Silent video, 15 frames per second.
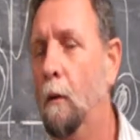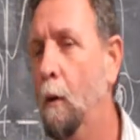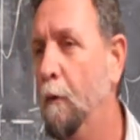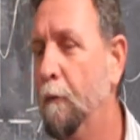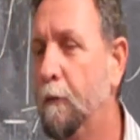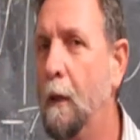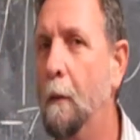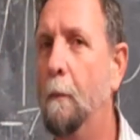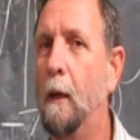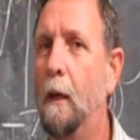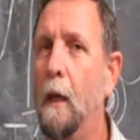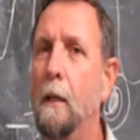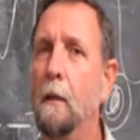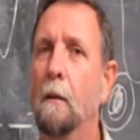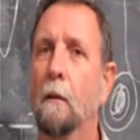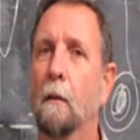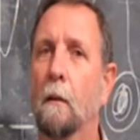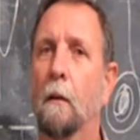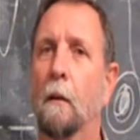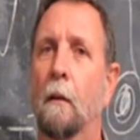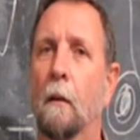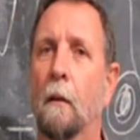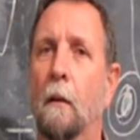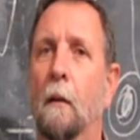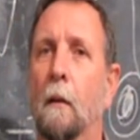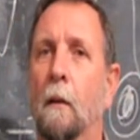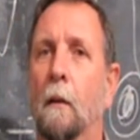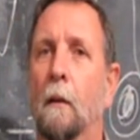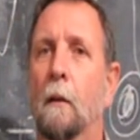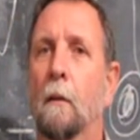of the brain
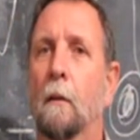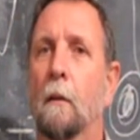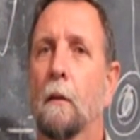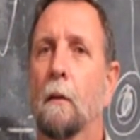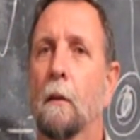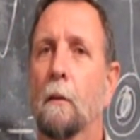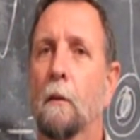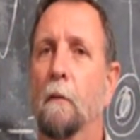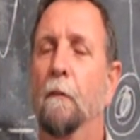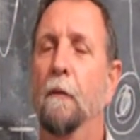to